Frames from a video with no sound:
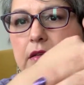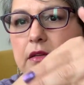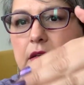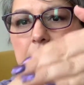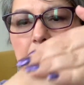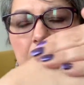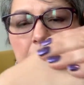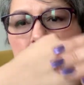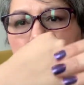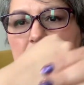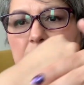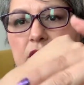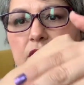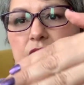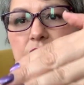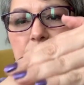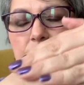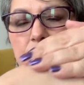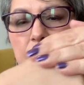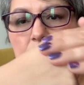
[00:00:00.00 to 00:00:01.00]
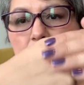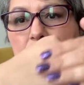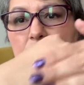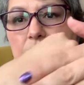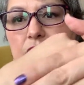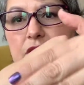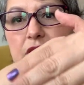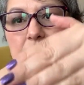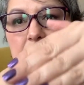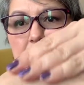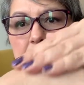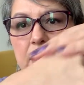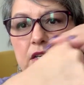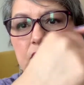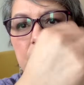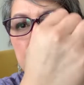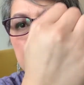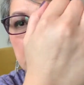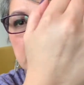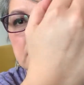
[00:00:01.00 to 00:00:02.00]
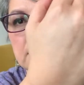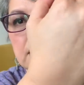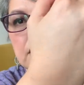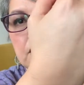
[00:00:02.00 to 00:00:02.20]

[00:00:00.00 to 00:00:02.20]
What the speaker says: I mean, your skin drinks it